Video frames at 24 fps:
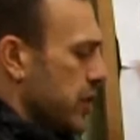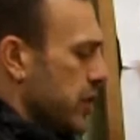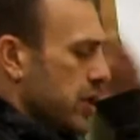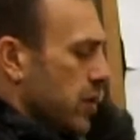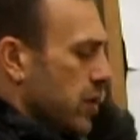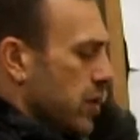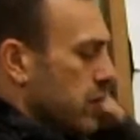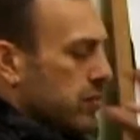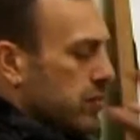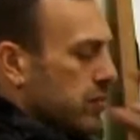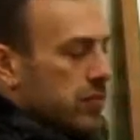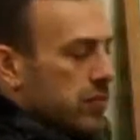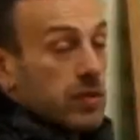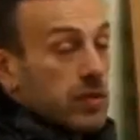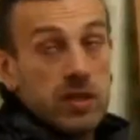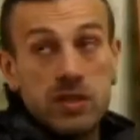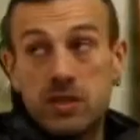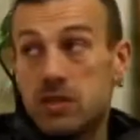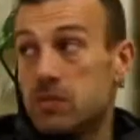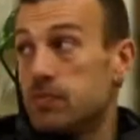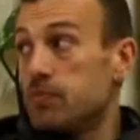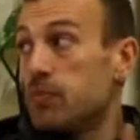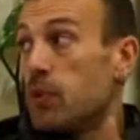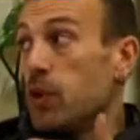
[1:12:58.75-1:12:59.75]
you know,
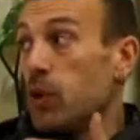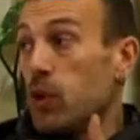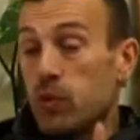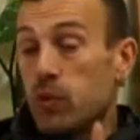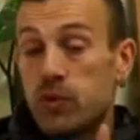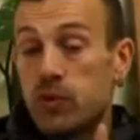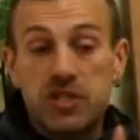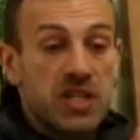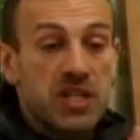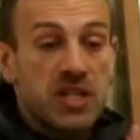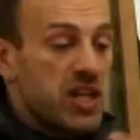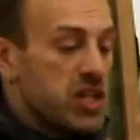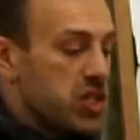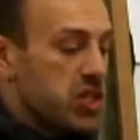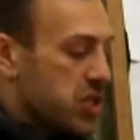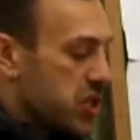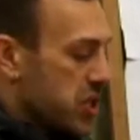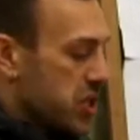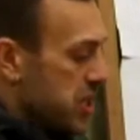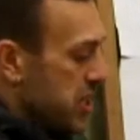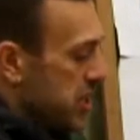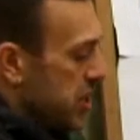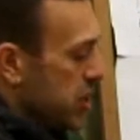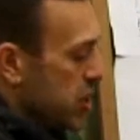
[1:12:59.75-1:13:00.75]
this
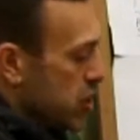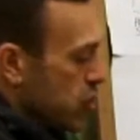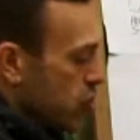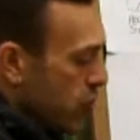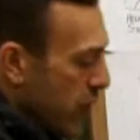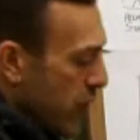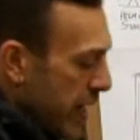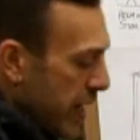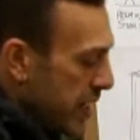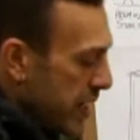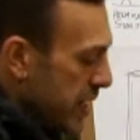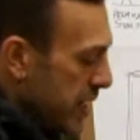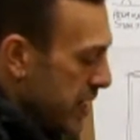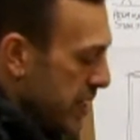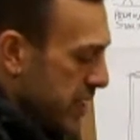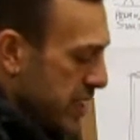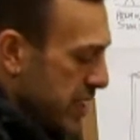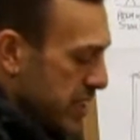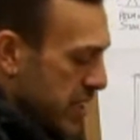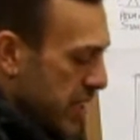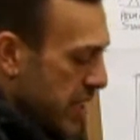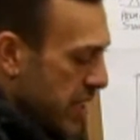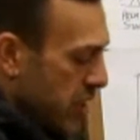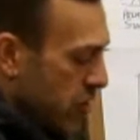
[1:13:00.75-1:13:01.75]
polarization and this gradient
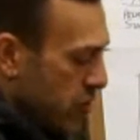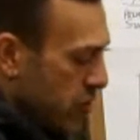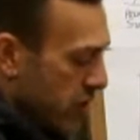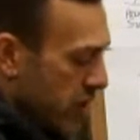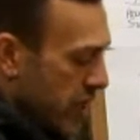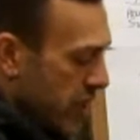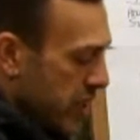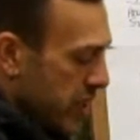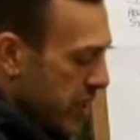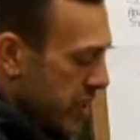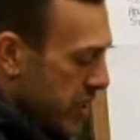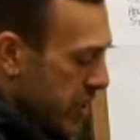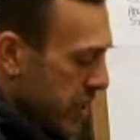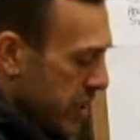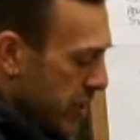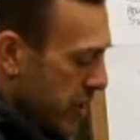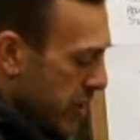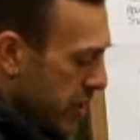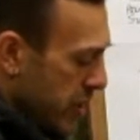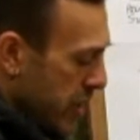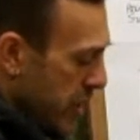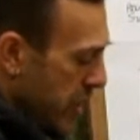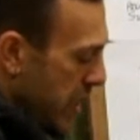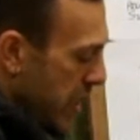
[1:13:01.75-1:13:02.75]
that's getting created
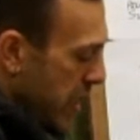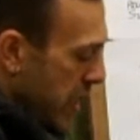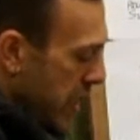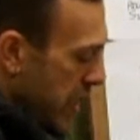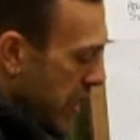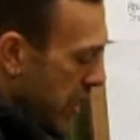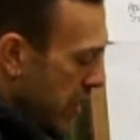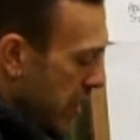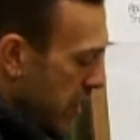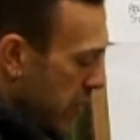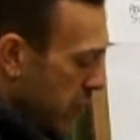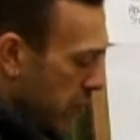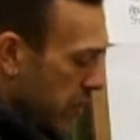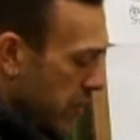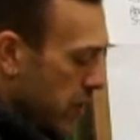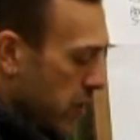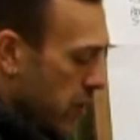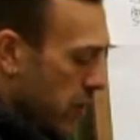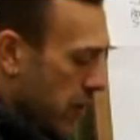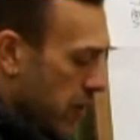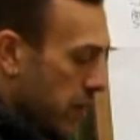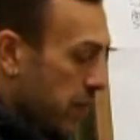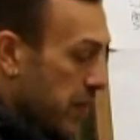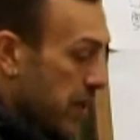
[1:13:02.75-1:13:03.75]
here, and we
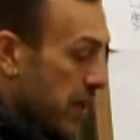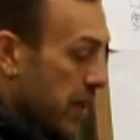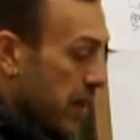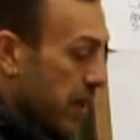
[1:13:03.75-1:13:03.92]
don't want to